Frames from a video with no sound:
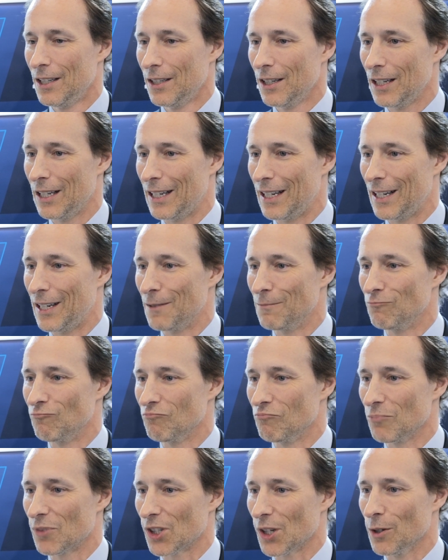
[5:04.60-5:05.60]

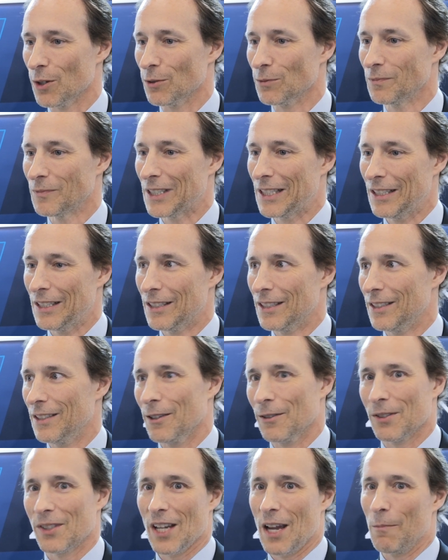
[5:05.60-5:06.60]
So,
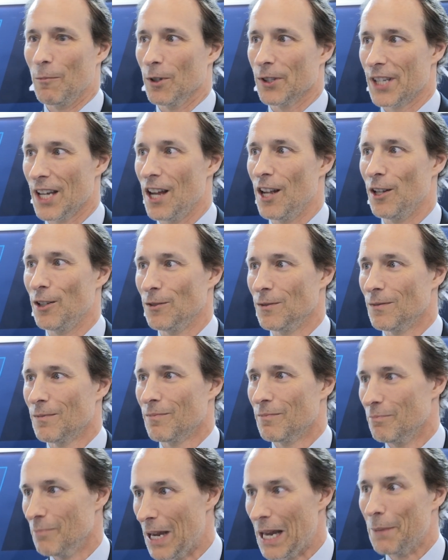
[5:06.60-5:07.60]
time will tell.
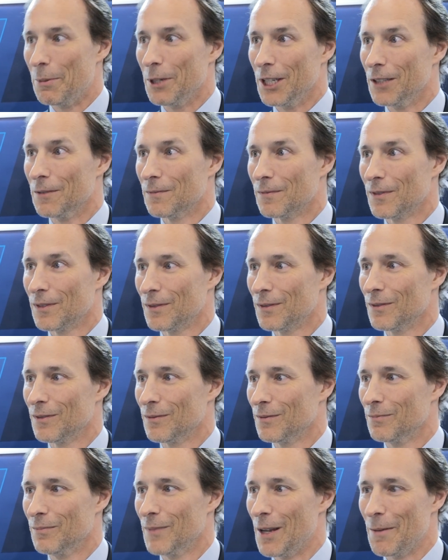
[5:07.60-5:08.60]
Maybe.
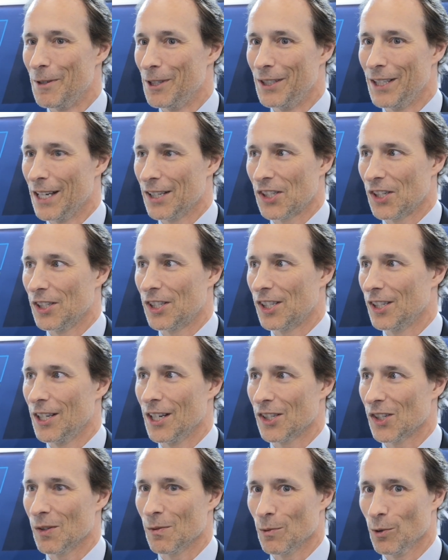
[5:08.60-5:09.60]
The SEC
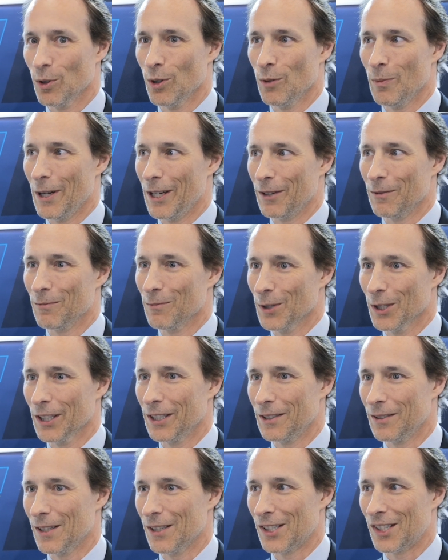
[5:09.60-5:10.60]
doesn't rule by
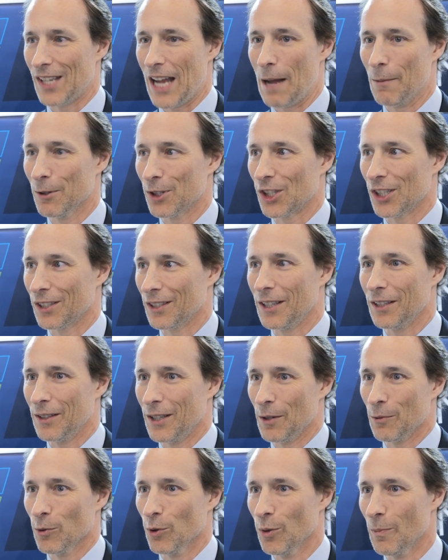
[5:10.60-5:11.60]
really establishing;
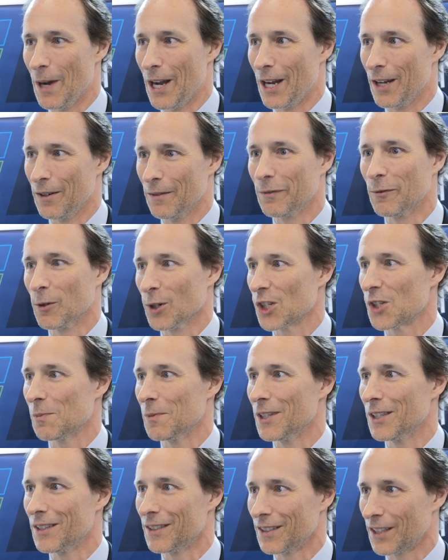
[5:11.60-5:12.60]
they rule by
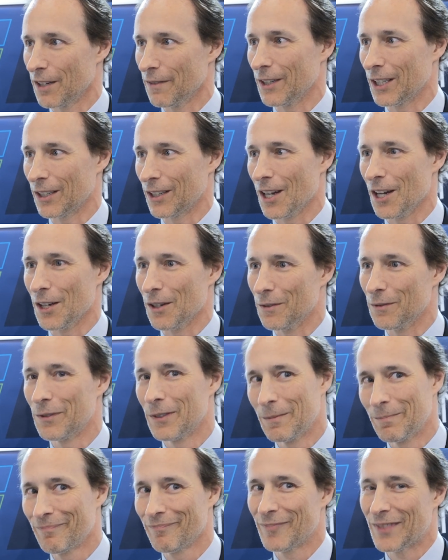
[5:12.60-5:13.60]
enforcement and giving kind of
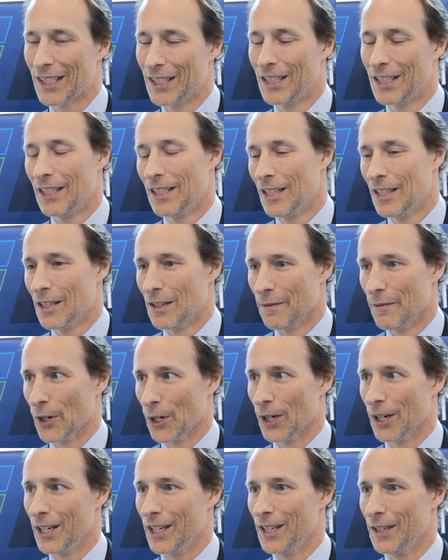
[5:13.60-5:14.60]

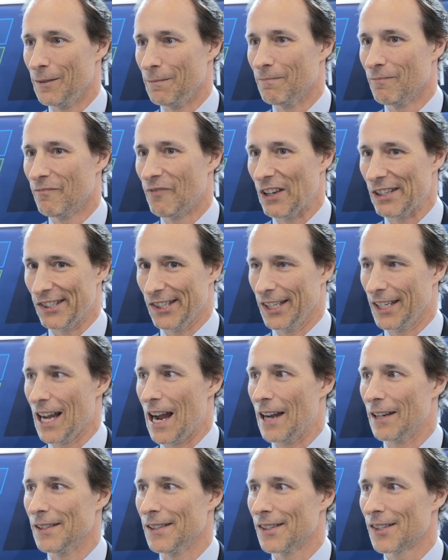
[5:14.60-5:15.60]
very fuzzy
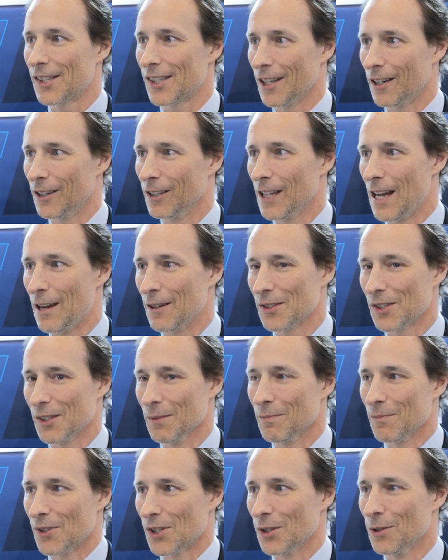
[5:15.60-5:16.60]
guidance that allows
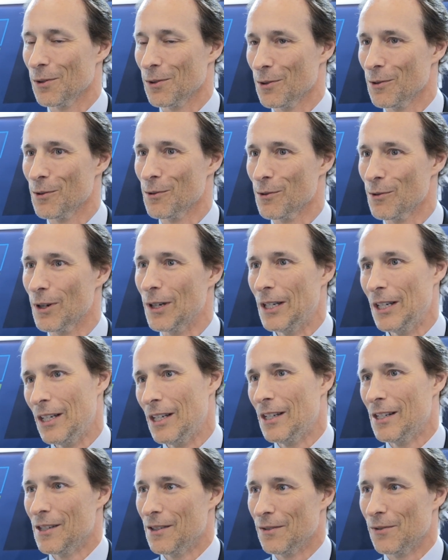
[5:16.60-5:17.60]
them to
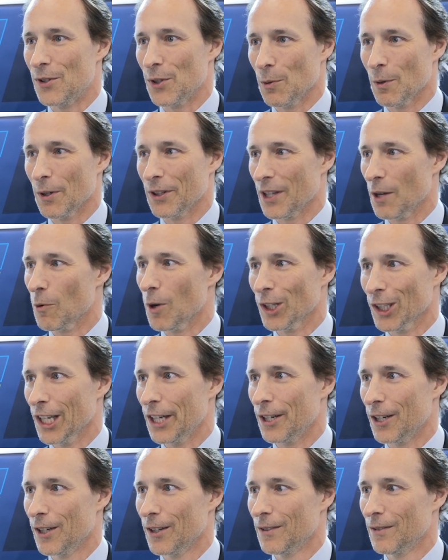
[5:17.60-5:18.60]
do what they want
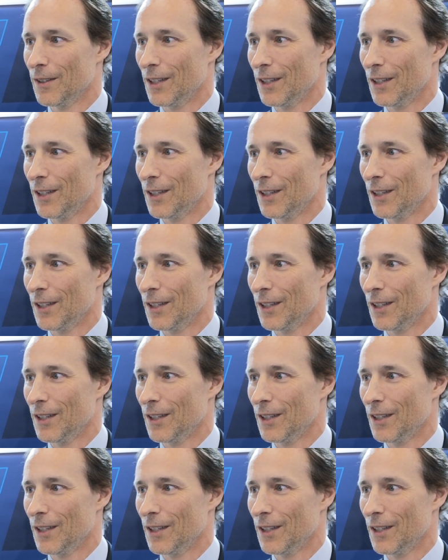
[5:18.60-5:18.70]
later,